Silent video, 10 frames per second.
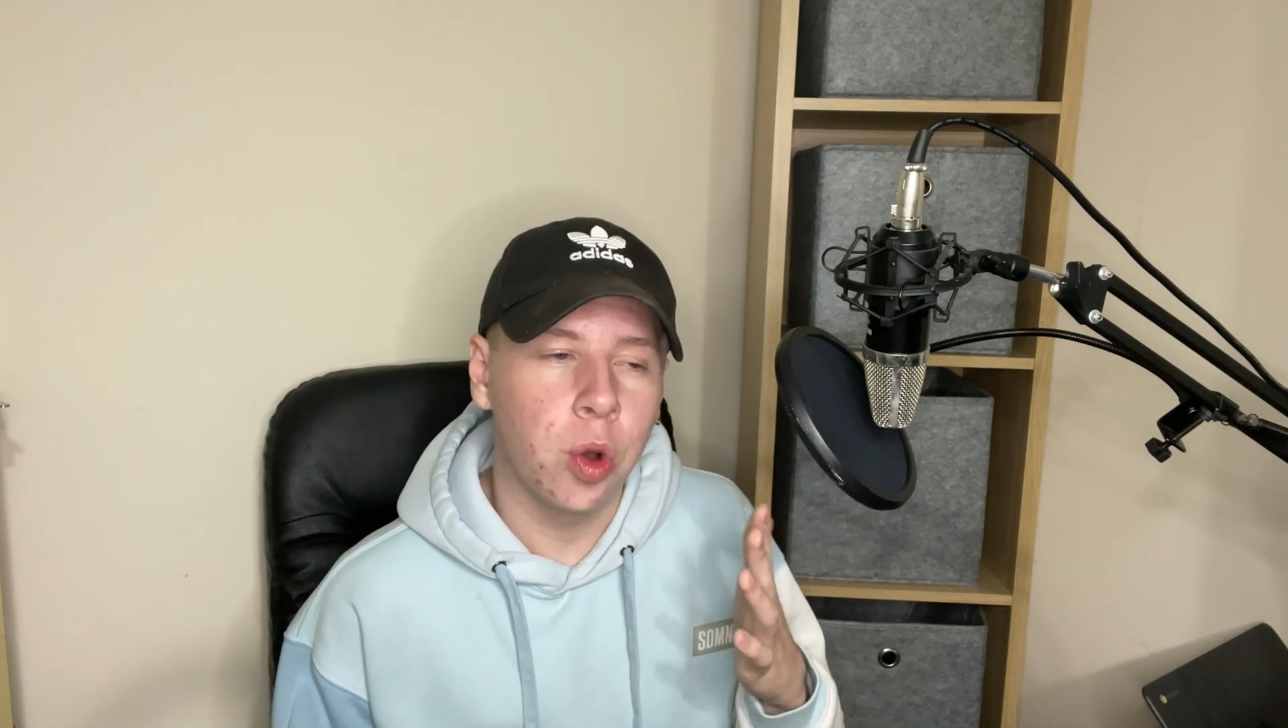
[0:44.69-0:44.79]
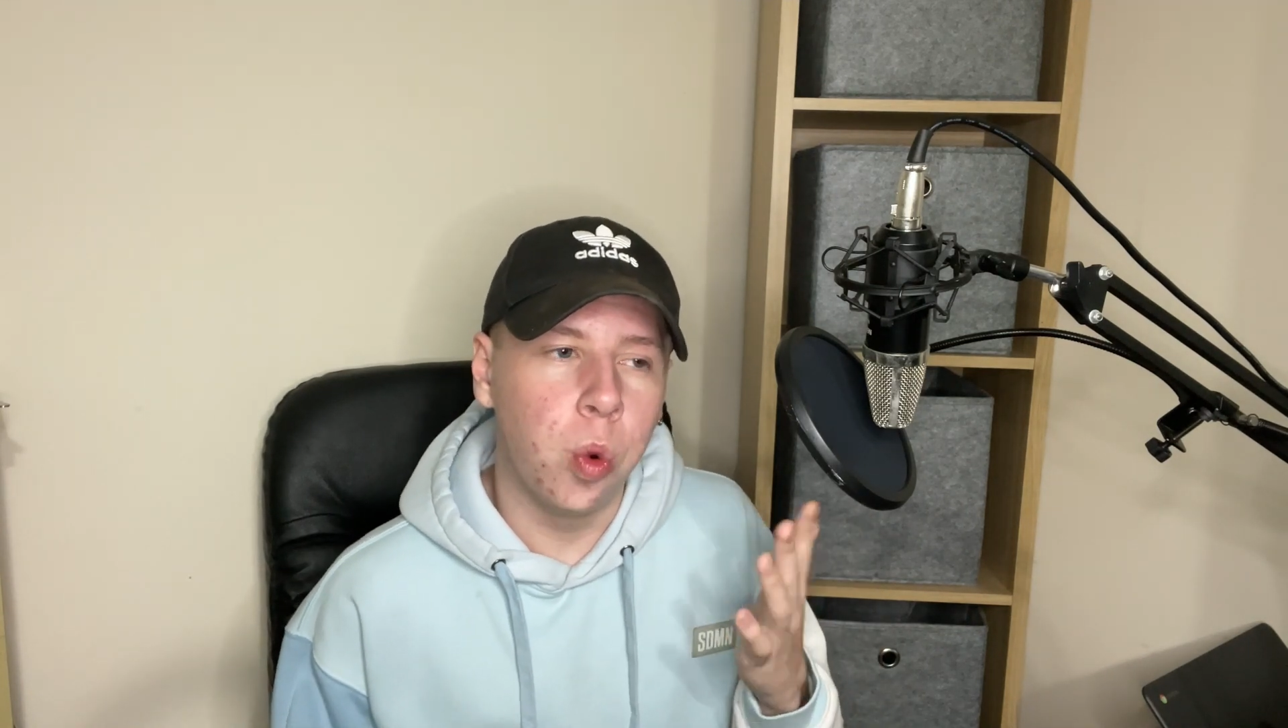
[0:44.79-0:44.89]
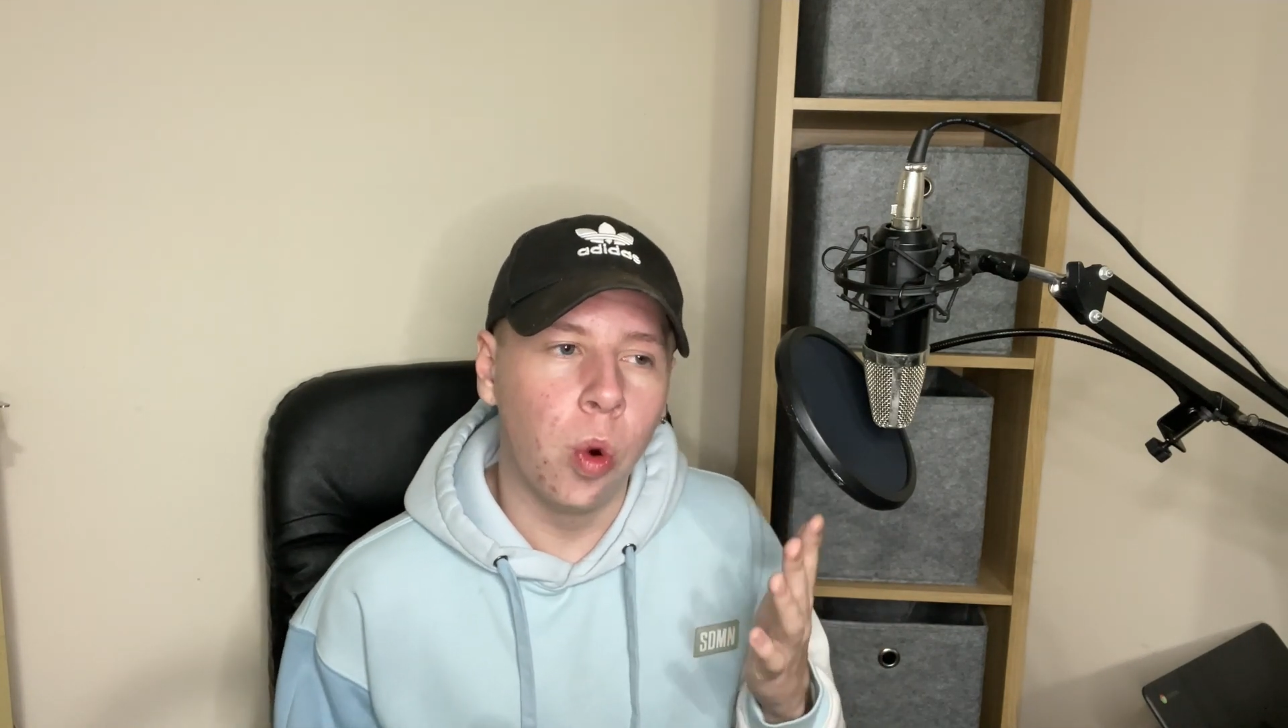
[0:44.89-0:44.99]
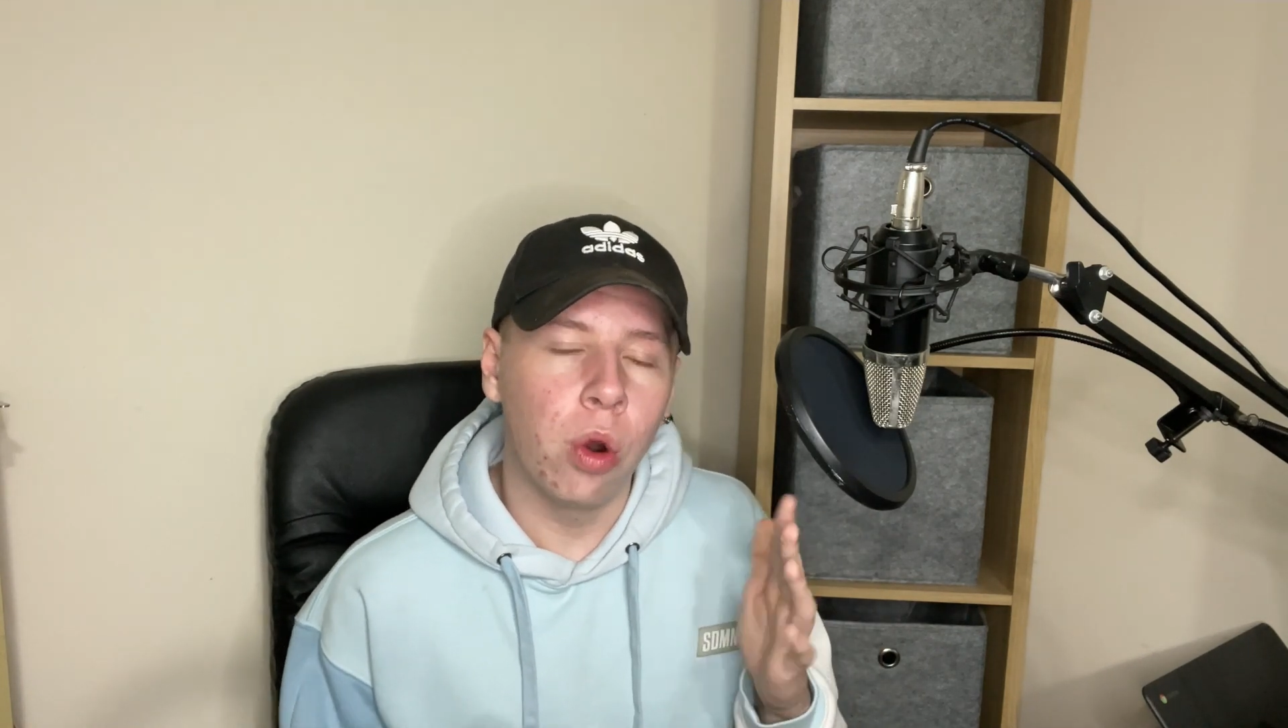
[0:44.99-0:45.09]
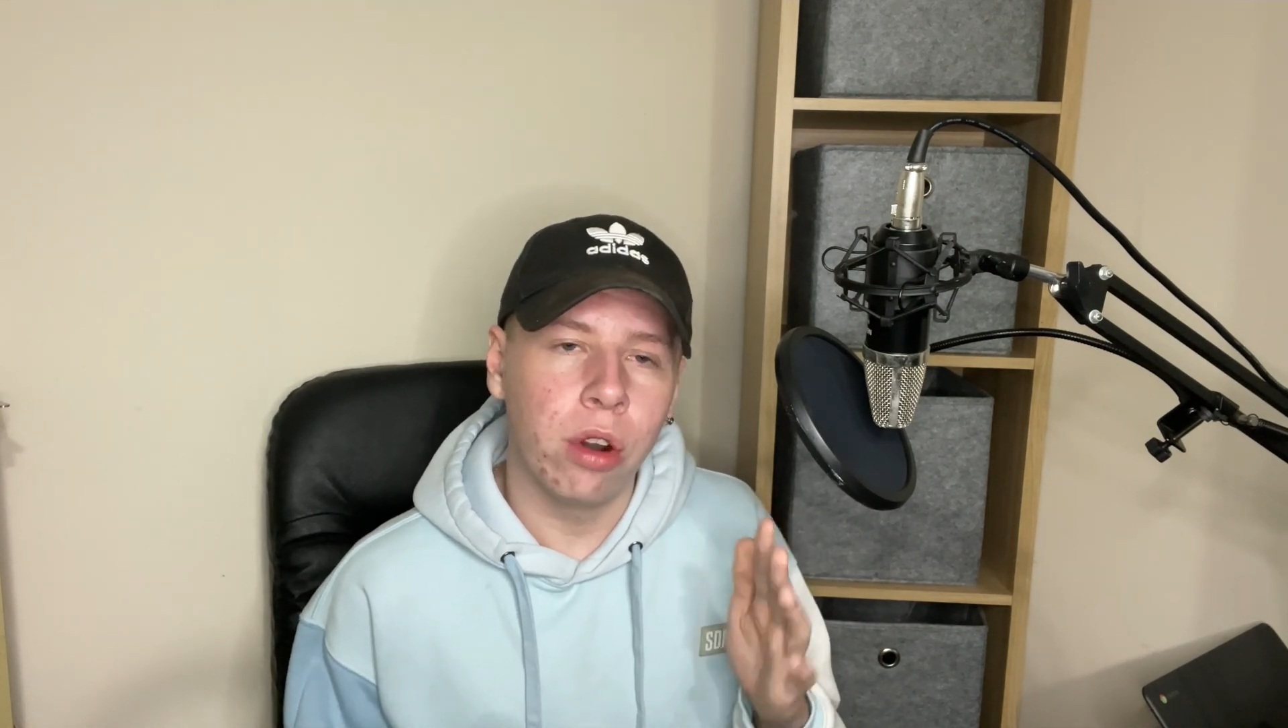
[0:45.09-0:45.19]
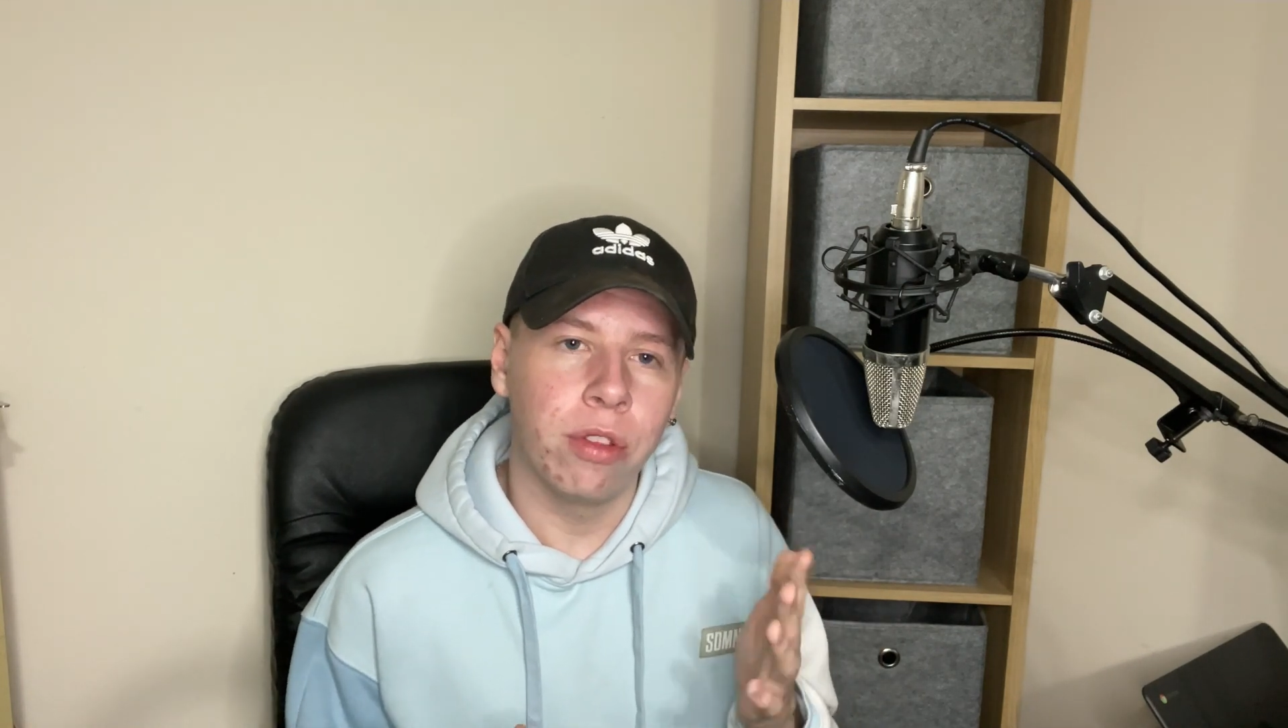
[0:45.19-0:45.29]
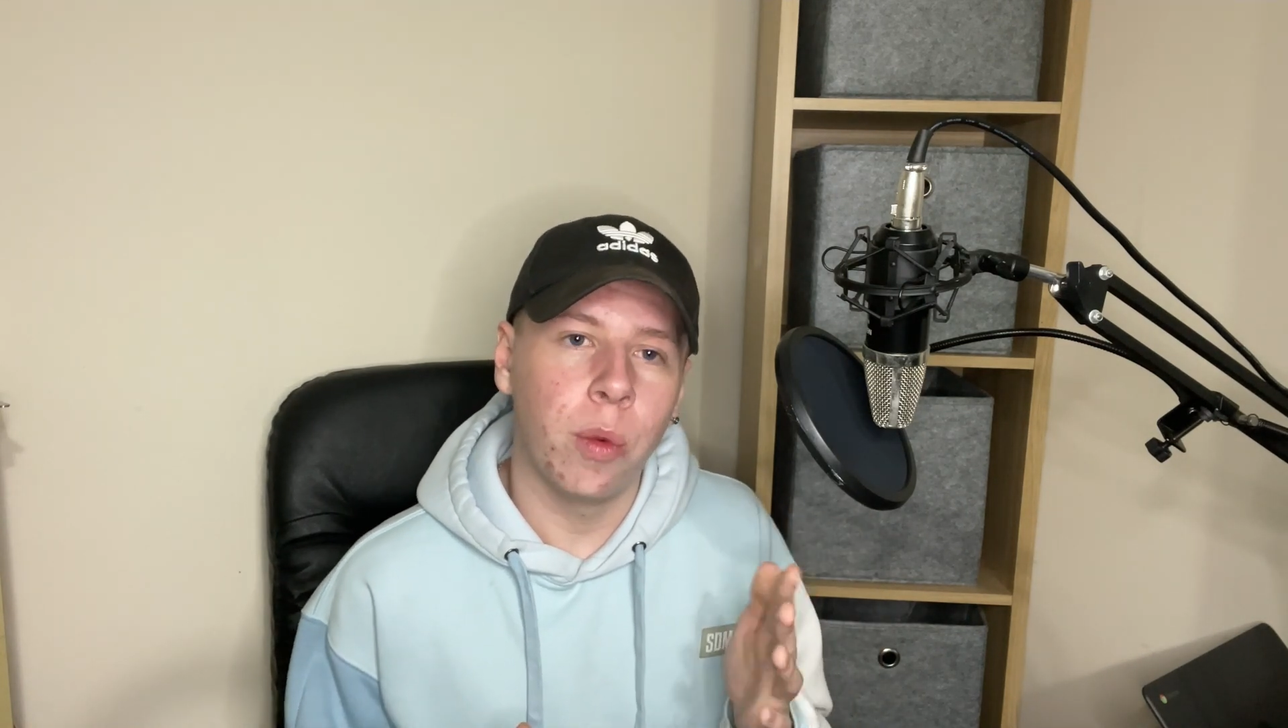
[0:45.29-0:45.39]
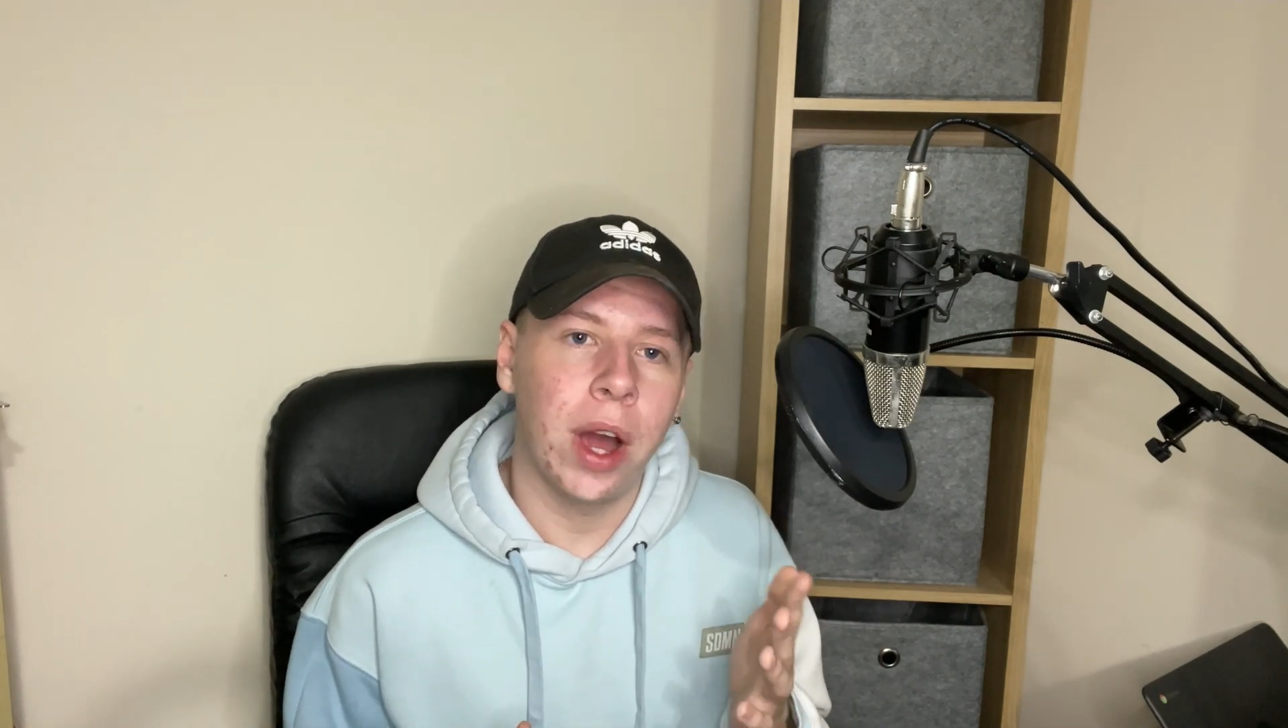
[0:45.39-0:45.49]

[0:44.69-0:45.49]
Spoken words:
quarter of the